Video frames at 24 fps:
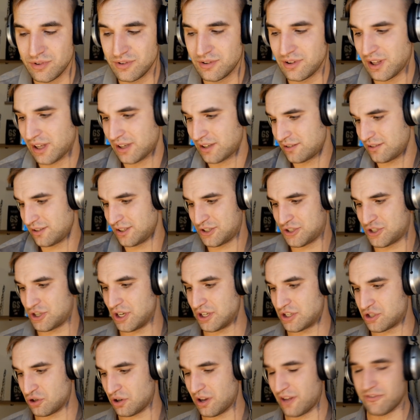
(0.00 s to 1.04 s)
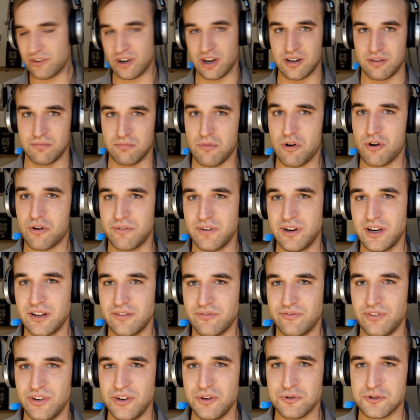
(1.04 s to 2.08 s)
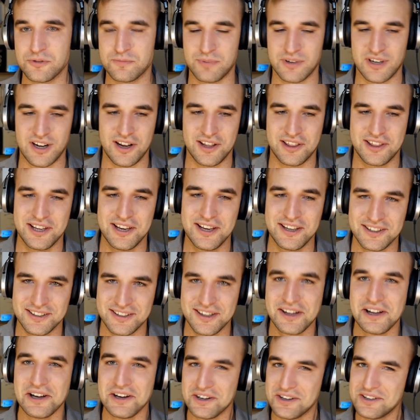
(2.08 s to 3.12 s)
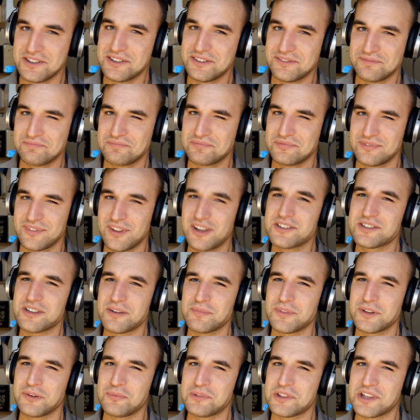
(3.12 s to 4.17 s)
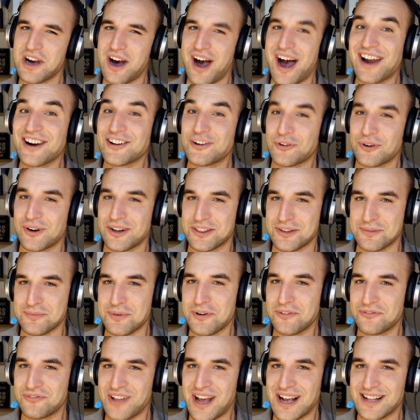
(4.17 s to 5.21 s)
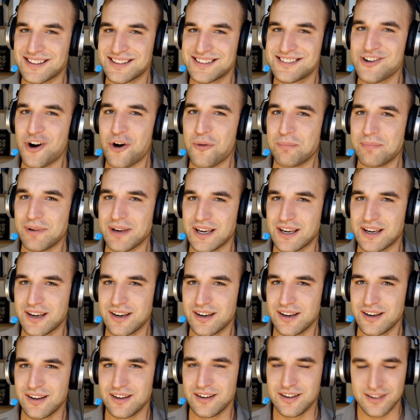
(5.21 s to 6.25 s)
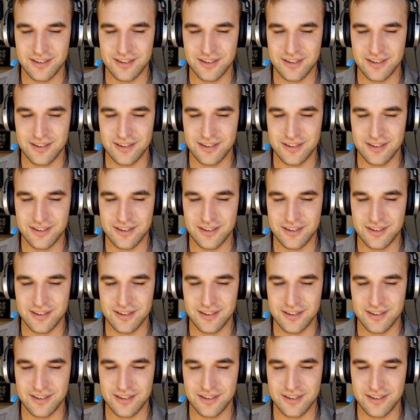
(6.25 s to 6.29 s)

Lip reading: Like, it should have gotten more views, but I think something with the algorithm of that topic.